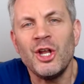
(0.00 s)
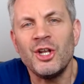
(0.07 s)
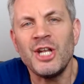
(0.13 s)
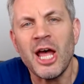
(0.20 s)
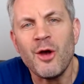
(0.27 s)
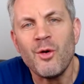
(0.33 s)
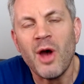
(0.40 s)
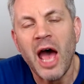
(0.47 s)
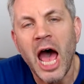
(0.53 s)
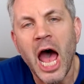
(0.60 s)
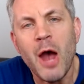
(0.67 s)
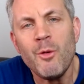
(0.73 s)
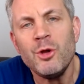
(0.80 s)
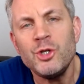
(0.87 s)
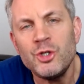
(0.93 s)
Now,
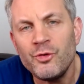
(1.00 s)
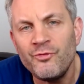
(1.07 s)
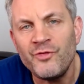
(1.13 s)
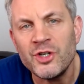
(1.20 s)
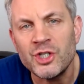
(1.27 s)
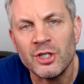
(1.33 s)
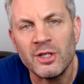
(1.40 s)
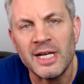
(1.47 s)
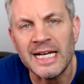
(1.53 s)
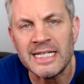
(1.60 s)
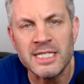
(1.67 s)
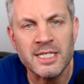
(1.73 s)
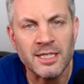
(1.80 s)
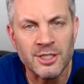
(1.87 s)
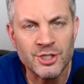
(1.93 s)
how would you
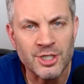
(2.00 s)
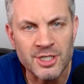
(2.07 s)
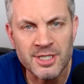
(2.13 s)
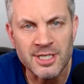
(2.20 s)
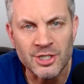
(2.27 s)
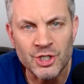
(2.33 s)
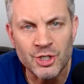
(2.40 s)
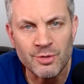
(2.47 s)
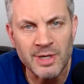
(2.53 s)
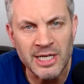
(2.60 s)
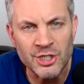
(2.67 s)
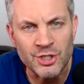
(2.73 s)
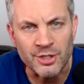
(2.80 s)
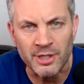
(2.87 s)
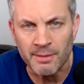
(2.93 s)
visualize such a
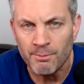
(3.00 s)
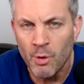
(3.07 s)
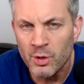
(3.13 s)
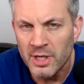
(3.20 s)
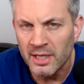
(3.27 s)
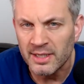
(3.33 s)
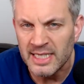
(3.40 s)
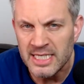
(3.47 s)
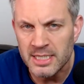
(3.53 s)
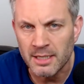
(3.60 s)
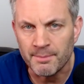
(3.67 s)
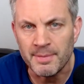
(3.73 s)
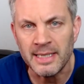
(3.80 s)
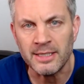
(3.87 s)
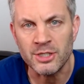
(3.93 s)
situation, the Mona Lisa
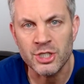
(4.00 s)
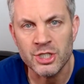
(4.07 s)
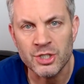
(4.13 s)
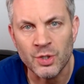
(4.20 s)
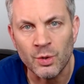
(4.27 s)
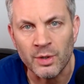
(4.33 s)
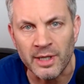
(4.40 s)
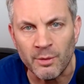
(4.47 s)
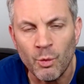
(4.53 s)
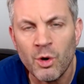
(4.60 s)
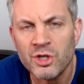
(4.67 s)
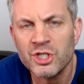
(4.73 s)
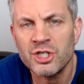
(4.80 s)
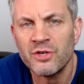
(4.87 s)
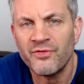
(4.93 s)
being stolen?
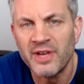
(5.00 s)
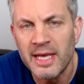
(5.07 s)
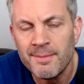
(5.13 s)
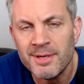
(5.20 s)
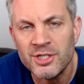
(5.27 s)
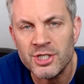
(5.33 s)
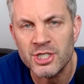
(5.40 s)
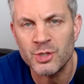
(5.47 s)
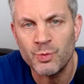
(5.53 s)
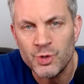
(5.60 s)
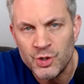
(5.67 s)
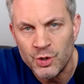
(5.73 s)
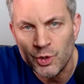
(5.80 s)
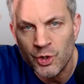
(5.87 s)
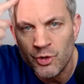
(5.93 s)
What sort of images
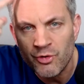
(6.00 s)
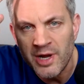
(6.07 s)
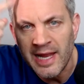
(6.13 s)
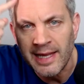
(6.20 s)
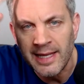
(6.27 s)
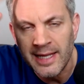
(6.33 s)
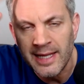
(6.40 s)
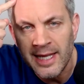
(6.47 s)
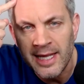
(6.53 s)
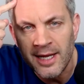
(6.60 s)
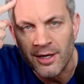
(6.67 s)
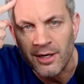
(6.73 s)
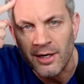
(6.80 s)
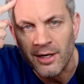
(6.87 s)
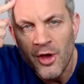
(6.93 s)
would you create
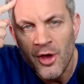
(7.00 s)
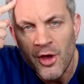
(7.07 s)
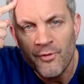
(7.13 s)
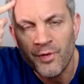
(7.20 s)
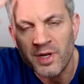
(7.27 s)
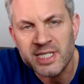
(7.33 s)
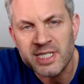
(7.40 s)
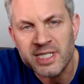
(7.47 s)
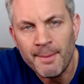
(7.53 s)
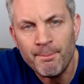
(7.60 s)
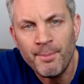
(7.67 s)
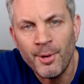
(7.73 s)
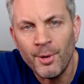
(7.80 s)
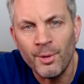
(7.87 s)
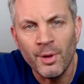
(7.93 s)
here? For
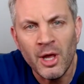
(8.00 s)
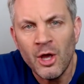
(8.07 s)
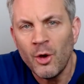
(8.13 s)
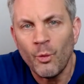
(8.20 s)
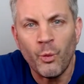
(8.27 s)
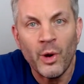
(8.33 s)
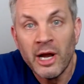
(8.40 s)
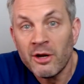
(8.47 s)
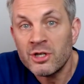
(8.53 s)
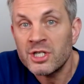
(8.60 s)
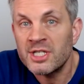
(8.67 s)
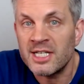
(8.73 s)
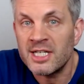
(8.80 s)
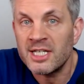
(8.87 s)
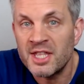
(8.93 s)
example, where's
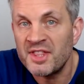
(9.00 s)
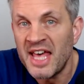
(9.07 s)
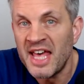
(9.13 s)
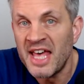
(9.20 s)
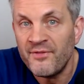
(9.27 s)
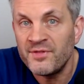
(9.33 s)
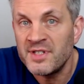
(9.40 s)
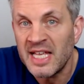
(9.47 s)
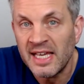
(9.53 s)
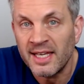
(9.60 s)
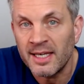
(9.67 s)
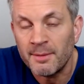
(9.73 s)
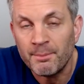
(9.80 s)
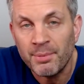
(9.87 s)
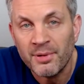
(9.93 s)
this theft
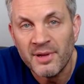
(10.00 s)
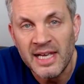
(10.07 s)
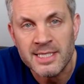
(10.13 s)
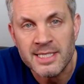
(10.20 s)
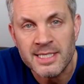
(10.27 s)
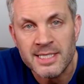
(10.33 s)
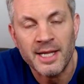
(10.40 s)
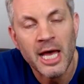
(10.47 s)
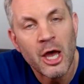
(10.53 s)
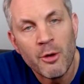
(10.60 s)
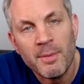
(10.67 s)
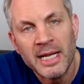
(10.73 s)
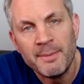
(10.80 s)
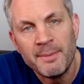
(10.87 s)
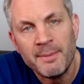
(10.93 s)
taking place and how
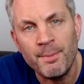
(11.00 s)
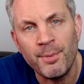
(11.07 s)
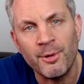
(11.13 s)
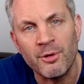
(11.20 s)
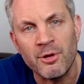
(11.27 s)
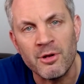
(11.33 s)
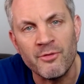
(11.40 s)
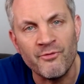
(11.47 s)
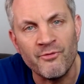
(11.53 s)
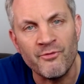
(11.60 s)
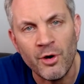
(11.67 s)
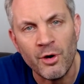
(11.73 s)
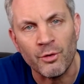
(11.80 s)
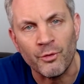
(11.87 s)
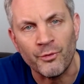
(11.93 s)
many people are
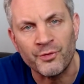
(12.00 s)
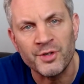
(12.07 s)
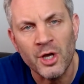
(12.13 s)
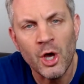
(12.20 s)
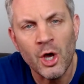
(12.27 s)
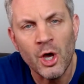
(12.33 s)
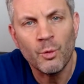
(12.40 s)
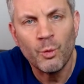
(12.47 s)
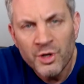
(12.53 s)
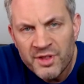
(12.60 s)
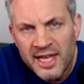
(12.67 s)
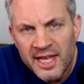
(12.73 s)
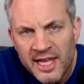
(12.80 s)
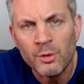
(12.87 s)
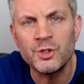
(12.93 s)
involved?
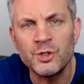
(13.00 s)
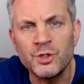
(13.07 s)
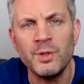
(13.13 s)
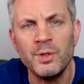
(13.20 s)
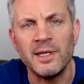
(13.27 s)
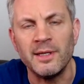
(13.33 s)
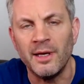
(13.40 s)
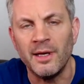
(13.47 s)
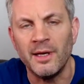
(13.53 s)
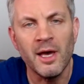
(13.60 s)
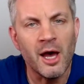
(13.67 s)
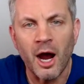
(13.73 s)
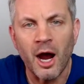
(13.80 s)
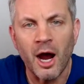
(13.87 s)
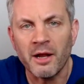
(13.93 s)
What are they all doing?
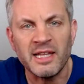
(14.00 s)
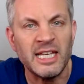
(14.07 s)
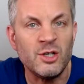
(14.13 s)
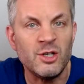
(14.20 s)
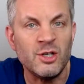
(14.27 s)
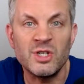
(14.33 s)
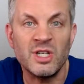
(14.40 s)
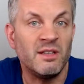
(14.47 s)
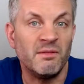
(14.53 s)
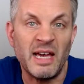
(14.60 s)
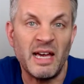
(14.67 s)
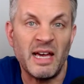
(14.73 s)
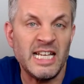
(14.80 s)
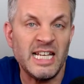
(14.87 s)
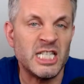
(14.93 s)
Are they using
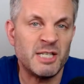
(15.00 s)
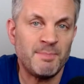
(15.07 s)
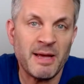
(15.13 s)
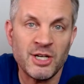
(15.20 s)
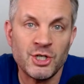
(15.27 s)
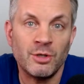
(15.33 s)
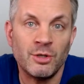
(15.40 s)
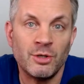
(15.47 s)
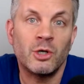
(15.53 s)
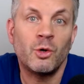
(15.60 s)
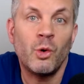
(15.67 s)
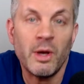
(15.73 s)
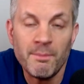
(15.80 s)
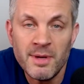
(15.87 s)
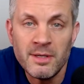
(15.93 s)
any special
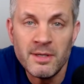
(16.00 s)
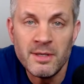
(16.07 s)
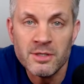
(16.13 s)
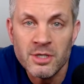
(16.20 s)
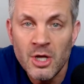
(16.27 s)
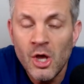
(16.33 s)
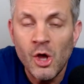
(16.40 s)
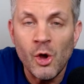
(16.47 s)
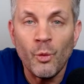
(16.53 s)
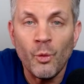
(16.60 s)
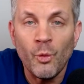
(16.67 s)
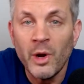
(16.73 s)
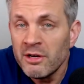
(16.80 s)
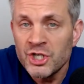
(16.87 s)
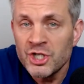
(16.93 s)
equipment?
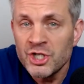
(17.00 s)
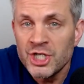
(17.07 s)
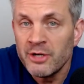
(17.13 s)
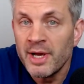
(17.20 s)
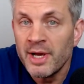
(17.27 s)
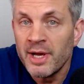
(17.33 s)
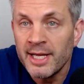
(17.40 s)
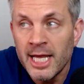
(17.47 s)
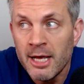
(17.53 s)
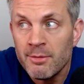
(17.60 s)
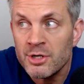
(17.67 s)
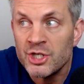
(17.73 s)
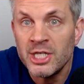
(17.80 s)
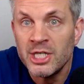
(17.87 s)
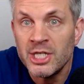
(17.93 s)
Where is she right now?
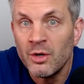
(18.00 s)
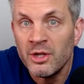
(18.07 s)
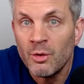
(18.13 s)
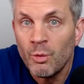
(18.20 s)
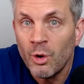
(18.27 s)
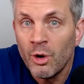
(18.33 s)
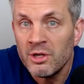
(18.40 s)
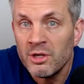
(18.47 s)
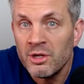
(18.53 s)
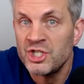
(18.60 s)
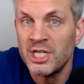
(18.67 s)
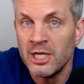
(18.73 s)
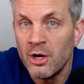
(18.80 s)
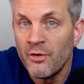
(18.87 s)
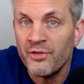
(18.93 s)
Is she on the wall? Is
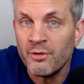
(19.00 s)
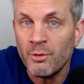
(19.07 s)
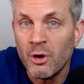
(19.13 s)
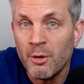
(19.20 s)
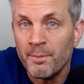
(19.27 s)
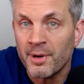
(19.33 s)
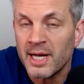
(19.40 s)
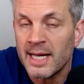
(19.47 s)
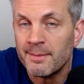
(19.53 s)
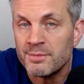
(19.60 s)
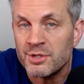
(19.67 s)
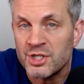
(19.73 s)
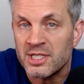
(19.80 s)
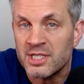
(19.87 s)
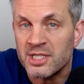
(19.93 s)
she off the wall?
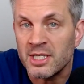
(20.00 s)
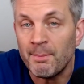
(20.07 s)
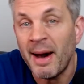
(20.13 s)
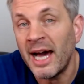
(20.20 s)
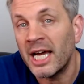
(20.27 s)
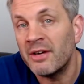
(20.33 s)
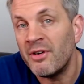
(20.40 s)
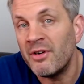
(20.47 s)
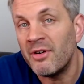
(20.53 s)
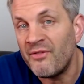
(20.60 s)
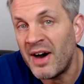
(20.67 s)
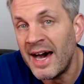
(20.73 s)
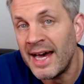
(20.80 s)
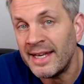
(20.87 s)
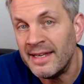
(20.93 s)
Perhaps she's in the back of a
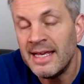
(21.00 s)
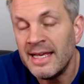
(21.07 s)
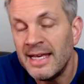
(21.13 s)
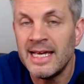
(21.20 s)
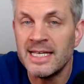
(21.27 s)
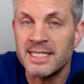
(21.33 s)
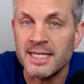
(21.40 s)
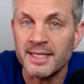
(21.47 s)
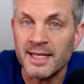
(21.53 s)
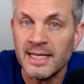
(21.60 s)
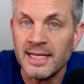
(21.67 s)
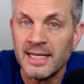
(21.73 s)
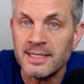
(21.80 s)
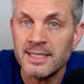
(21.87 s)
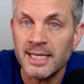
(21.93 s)
van. Is it
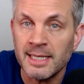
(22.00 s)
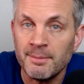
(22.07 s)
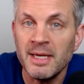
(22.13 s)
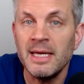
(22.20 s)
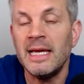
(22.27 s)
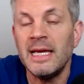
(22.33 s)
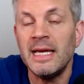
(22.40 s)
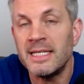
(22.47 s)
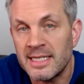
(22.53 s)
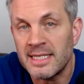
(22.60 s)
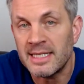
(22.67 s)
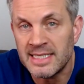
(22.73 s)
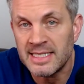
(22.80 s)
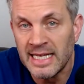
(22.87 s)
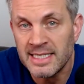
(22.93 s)
nighttime? Is
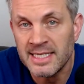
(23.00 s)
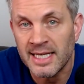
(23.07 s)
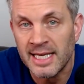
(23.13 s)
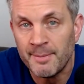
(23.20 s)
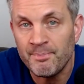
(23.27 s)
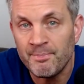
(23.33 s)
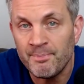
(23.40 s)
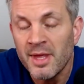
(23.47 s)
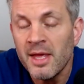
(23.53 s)
it daytime?